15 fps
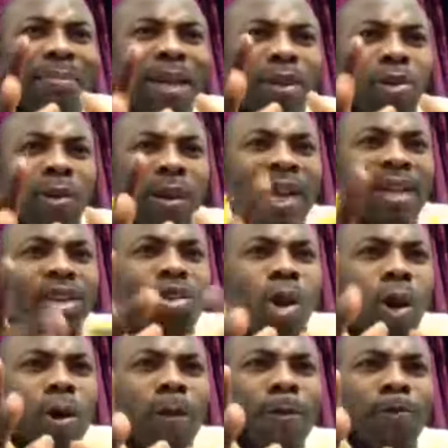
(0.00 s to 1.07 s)
alone. Let
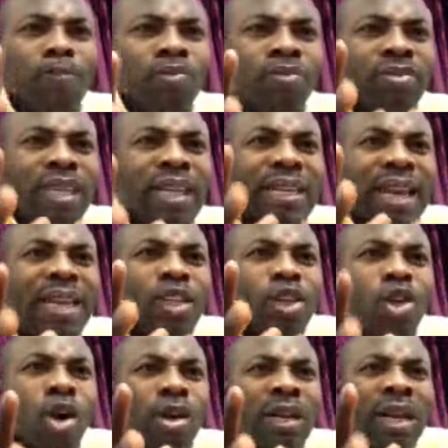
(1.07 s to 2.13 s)
God,
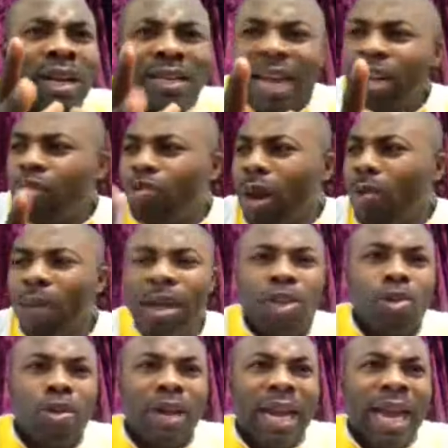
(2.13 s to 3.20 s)
let God. That is why when
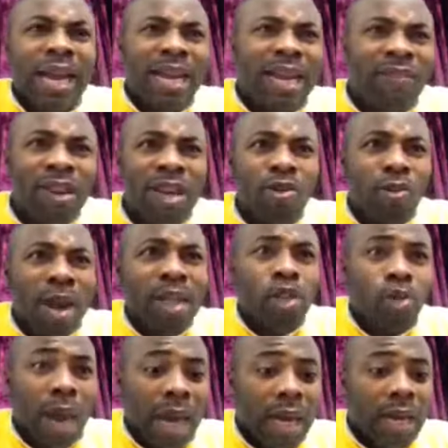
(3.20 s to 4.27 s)
you even when
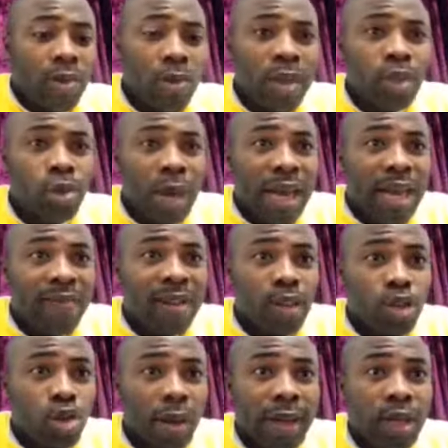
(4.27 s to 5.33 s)
you are when you are
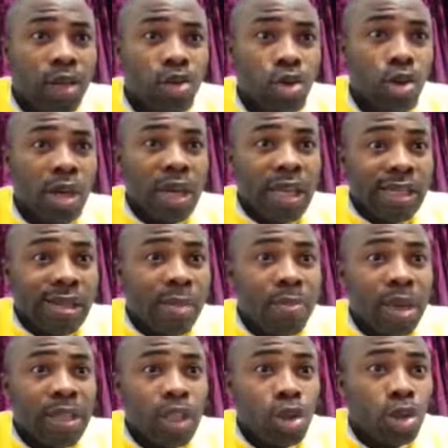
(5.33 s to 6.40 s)
even talking to
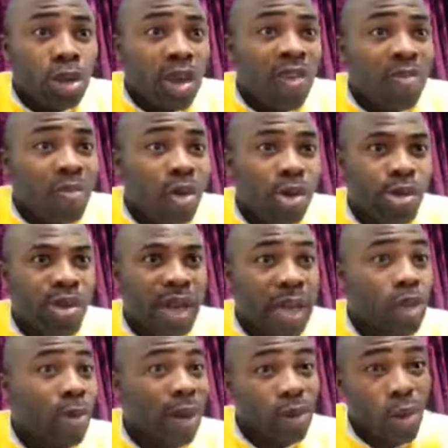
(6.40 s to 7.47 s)
somebody you love most
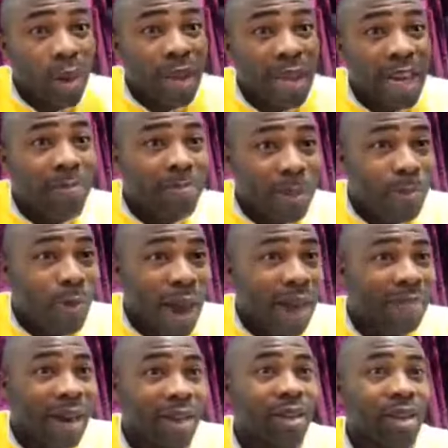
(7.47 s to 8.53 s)
and you are talking and people
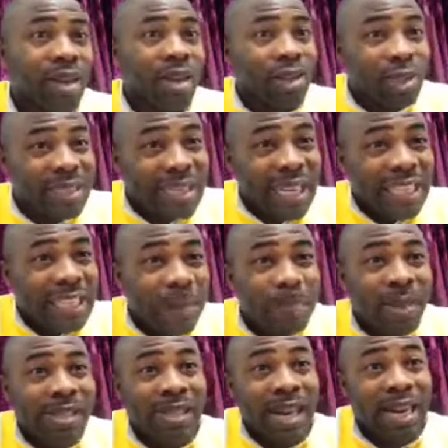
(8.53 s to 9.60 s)
are around, you tell the
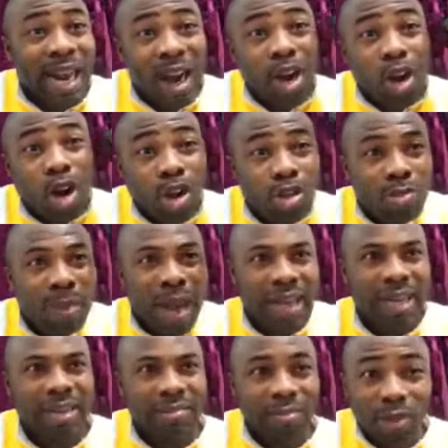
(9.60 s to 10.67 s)
person that I'll call you
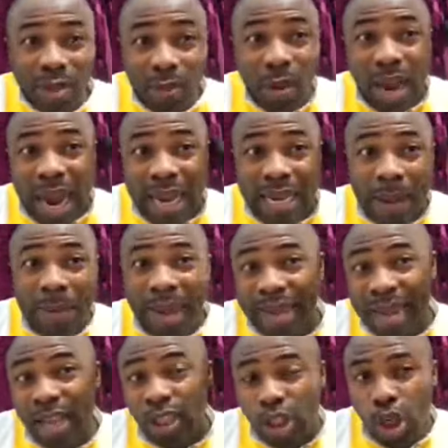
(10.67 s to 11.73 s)
back. Where I am, I
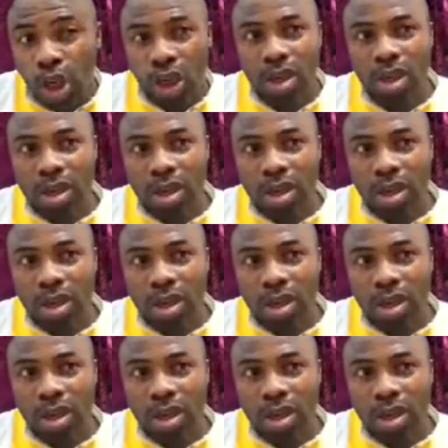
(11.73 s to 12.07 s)
can't talk.